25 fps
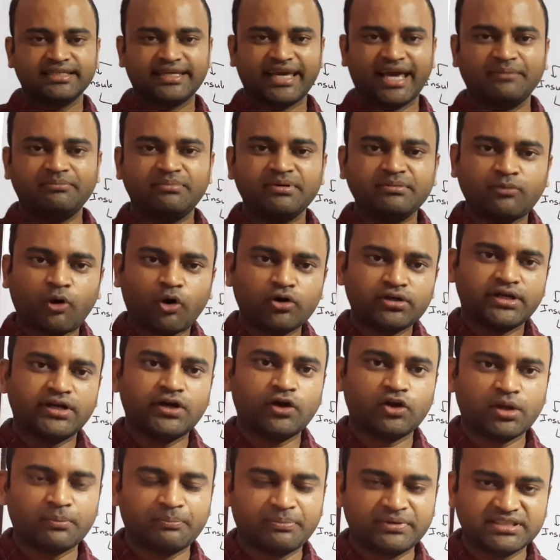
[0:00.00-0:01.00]
can be mounted
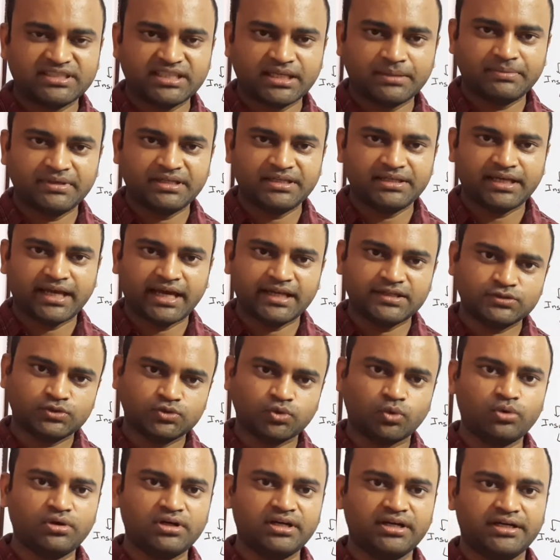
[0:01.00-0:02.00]
on a PCB and
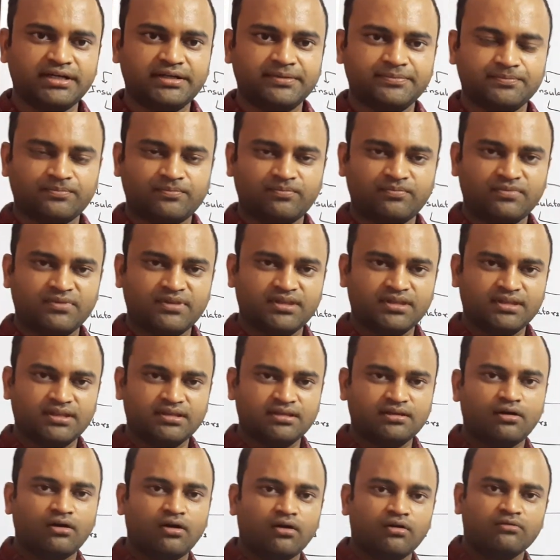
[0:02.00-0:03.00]
soldered
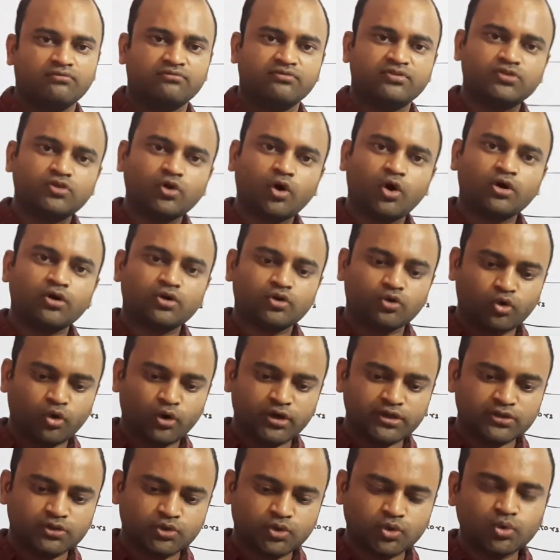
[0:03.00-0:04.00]
without
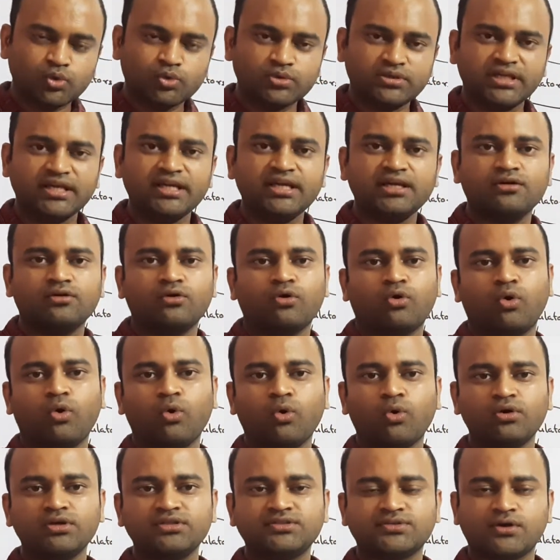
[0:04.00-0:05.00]
going through the
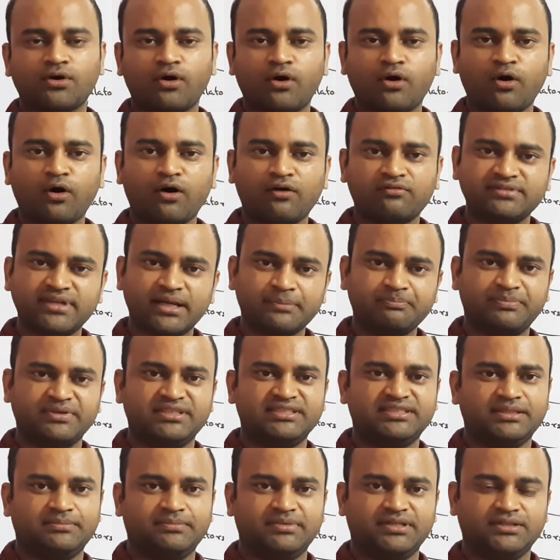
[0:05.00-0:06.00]
holes of that
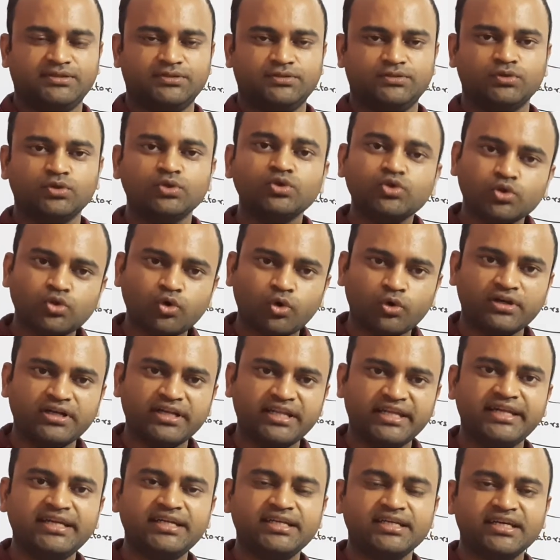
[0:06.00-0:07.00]
PCB. So you don't
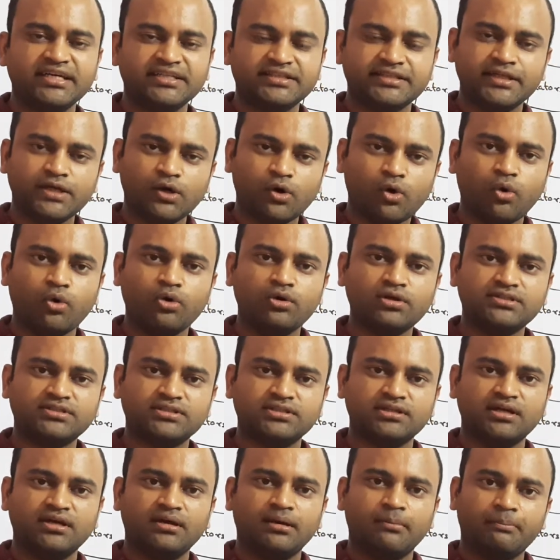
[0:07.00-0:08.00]
need the
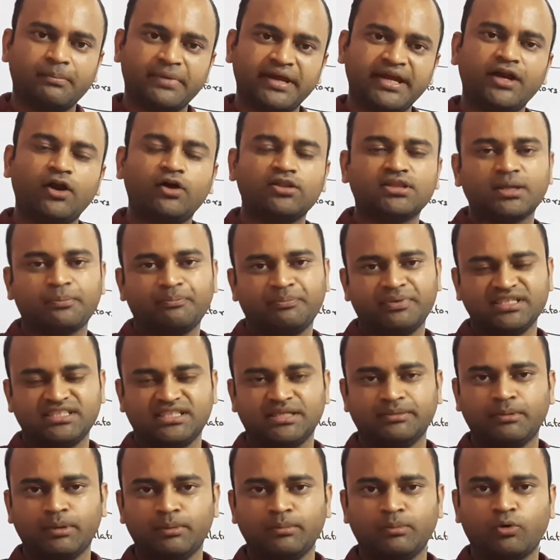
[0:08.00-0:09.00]
holes made on the
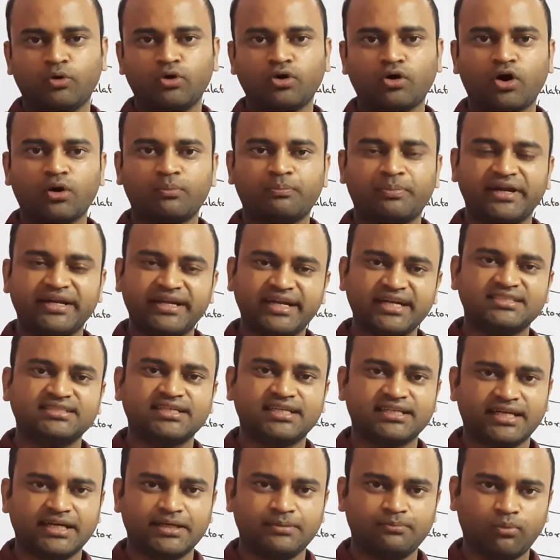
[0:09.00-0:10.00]
PCB board or printed
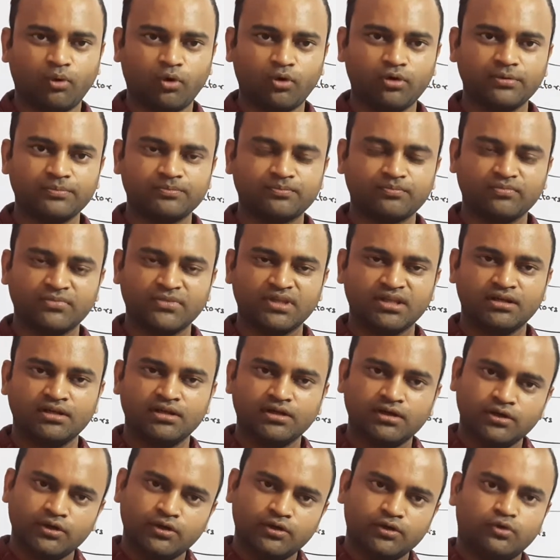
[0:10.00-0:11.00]
circuit board
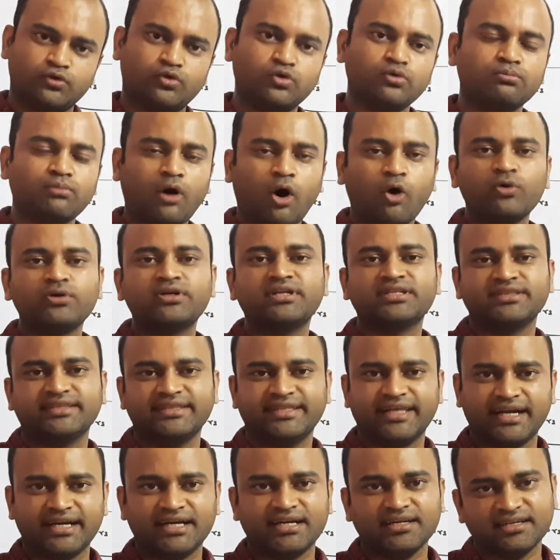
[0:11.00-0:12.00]
to mount
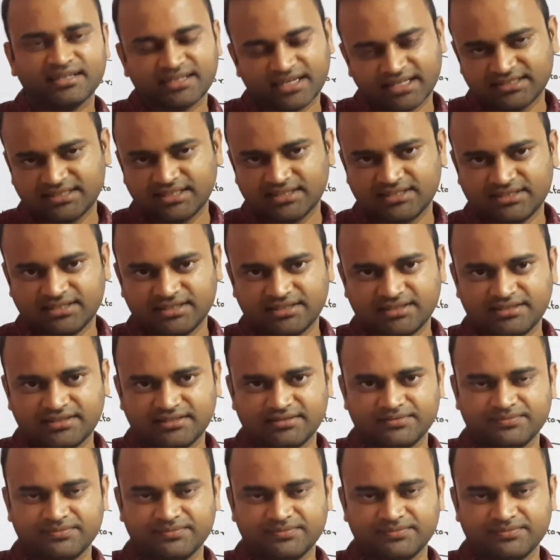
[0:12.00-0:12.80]
their resistors